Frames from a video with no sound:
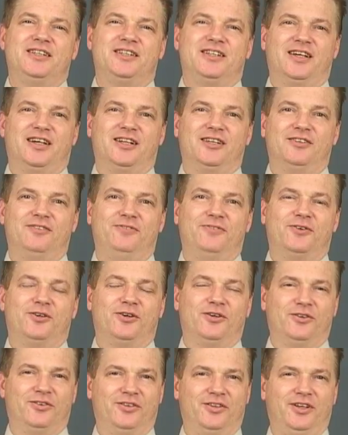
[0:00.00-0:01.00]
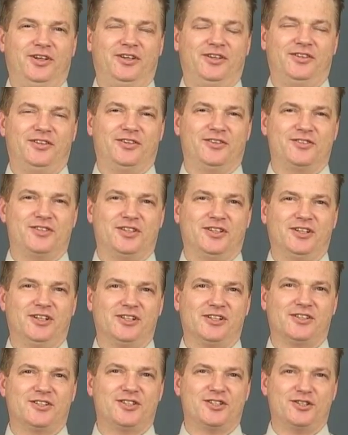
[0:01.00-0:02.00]
the telephone, there's a
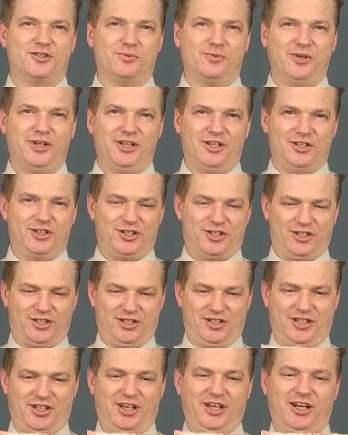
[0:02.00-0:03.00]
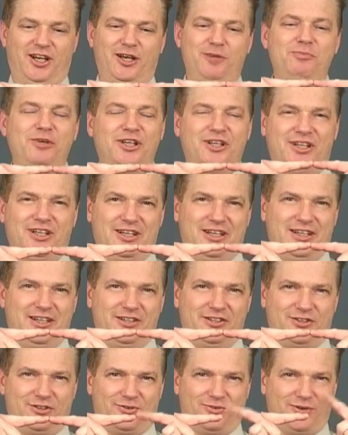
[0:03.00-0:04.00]
little switch, and I mean
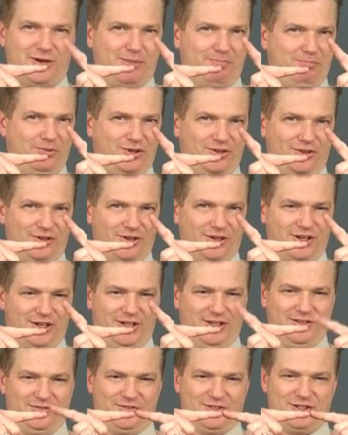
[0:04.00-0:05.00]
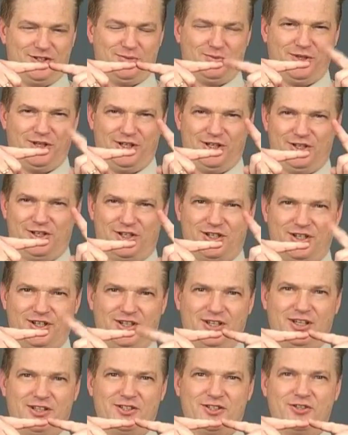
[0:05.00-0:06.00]
interrupter kind of switch,
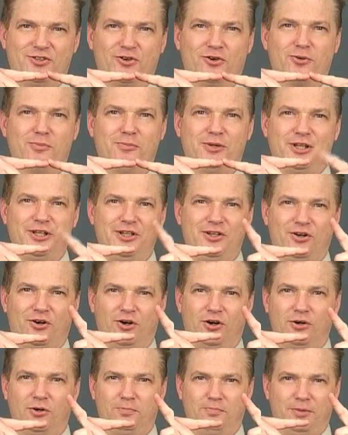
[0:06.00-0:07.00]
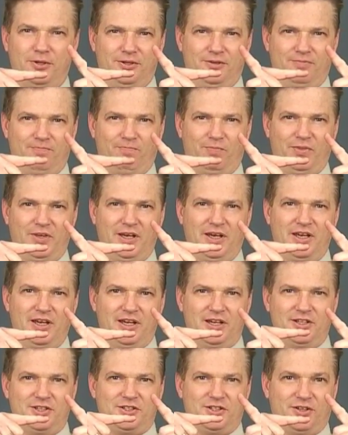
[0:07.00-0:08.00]
that's normally open.
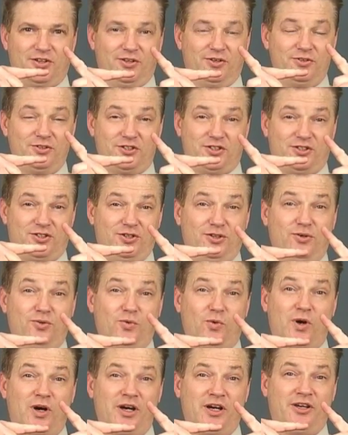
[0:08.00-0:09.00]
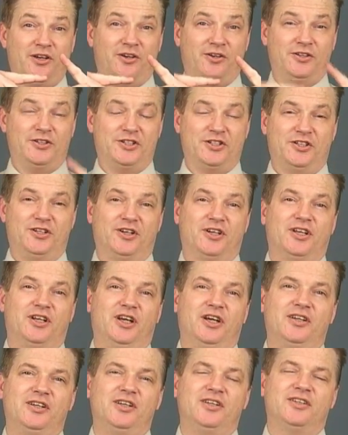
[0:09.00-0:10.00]
So those two wires that are
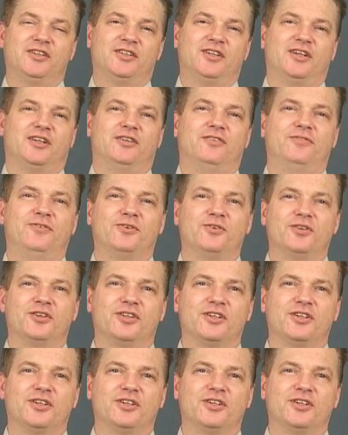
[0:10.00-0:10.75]
connecting the telephone